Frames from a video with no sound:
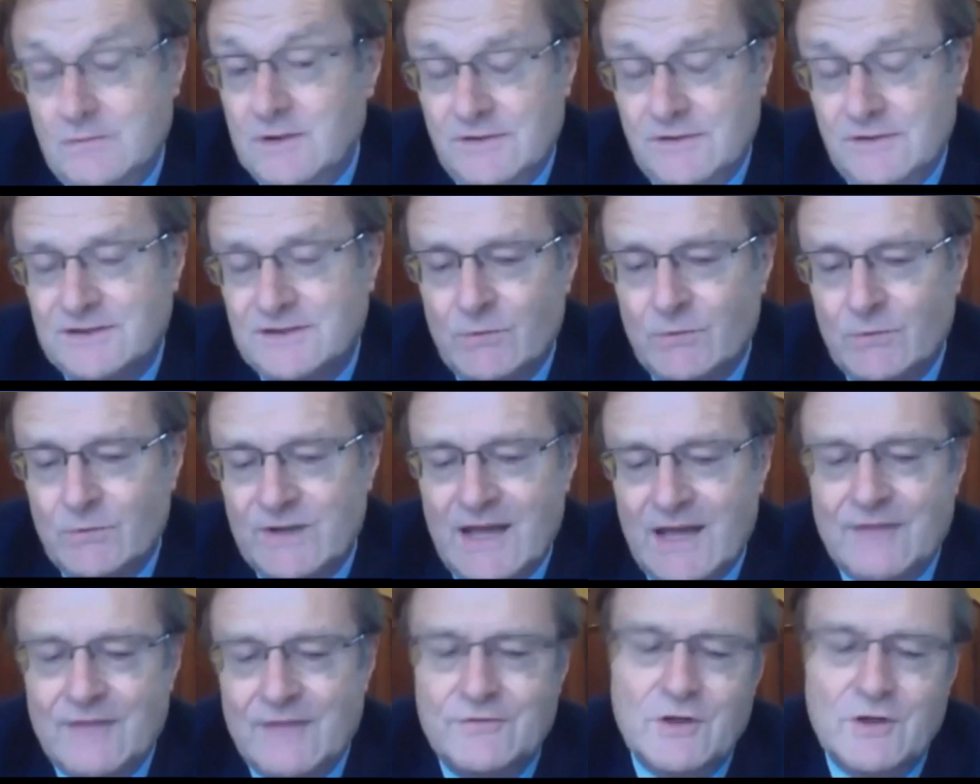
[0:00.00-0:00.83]
and indeed
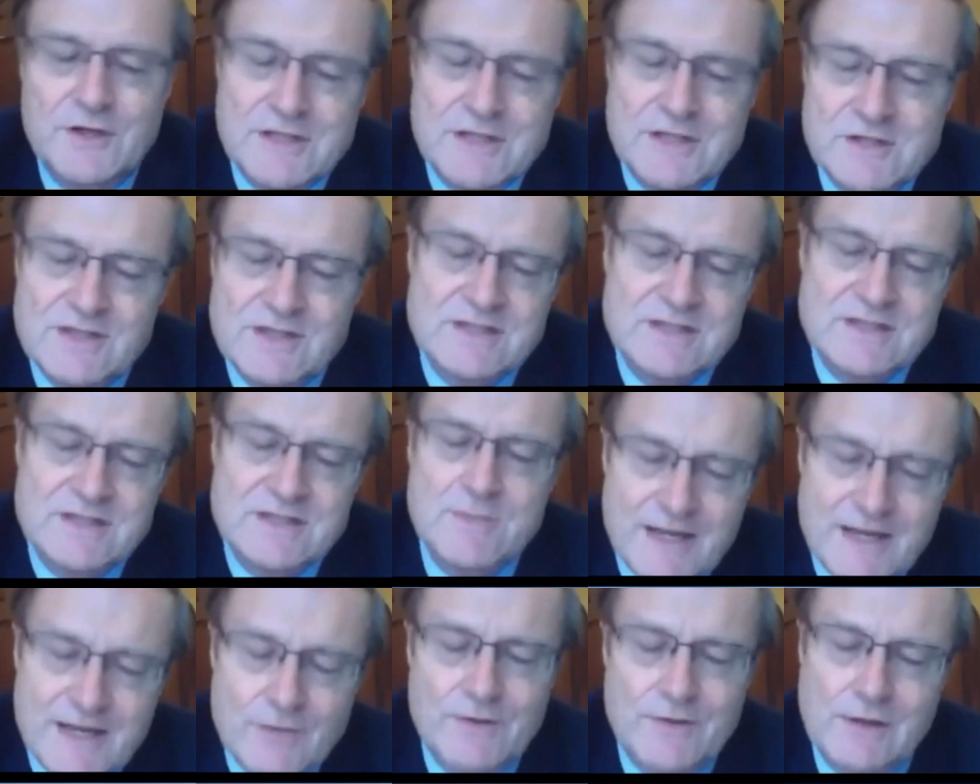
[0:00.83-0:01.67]
we have got into this
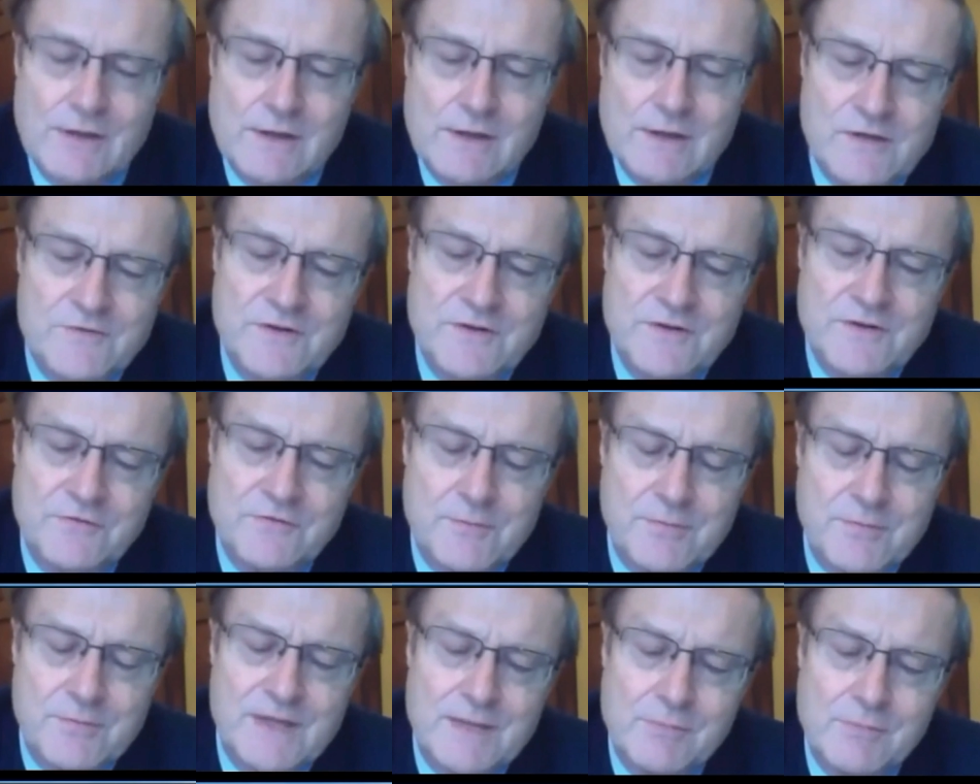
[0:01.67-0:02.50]
debate with a lot of
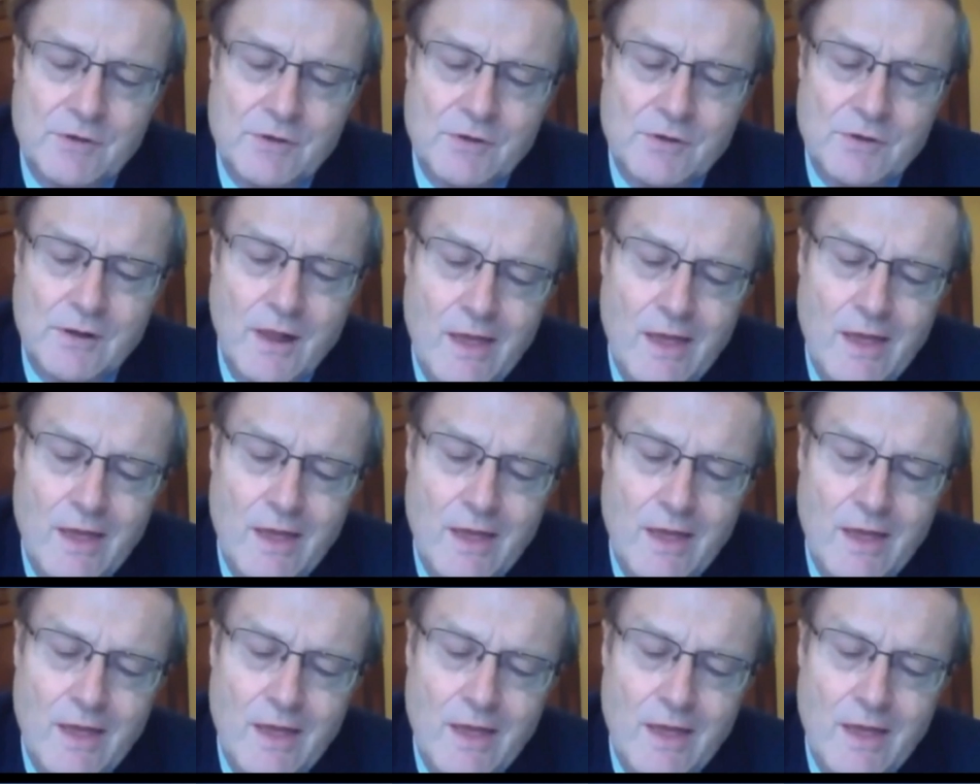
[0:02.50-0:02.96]
different people.